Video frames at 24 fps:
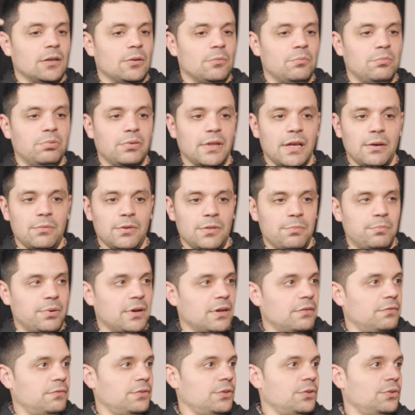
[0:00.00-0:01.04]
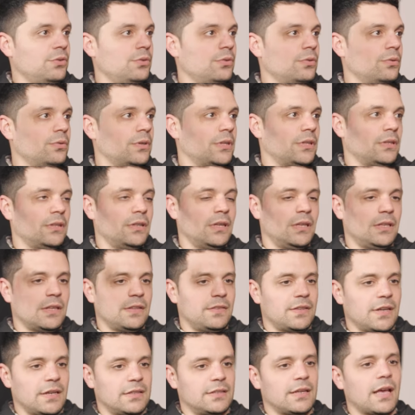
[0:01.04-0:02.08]
play with PuttView and, and mm-hmm.
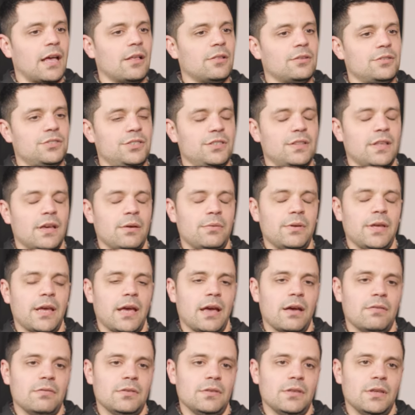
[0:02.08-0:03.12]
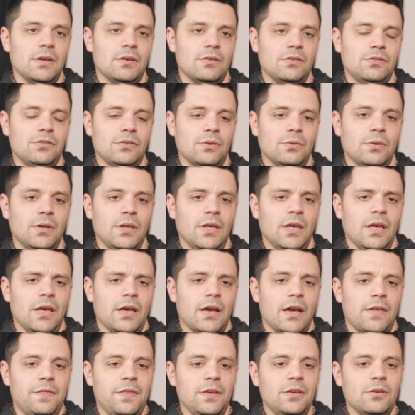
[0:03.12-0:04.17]
the technology that we have in there. So
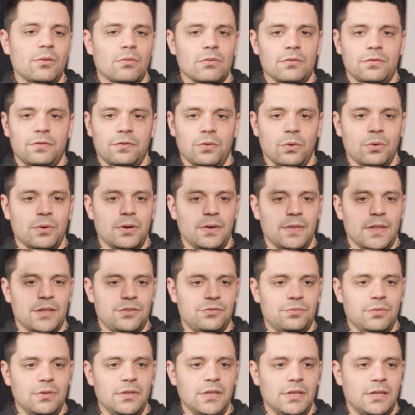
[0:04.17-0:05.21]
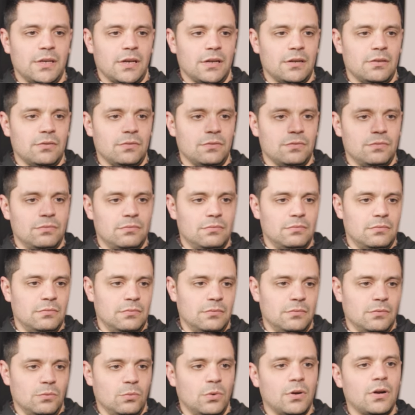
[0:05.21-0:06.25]
I think going forward, that's really kind of
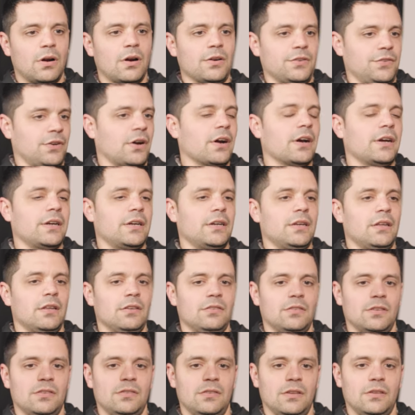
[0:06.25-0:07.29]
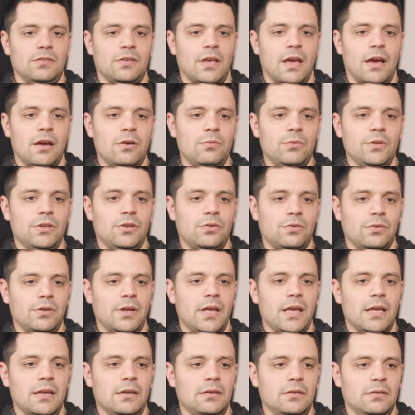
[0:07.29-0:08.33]
what our target is. It's, is how do we
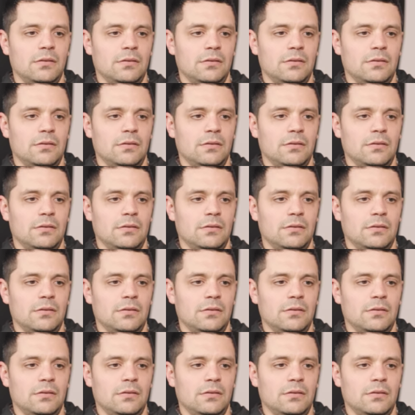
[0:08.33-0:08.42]
create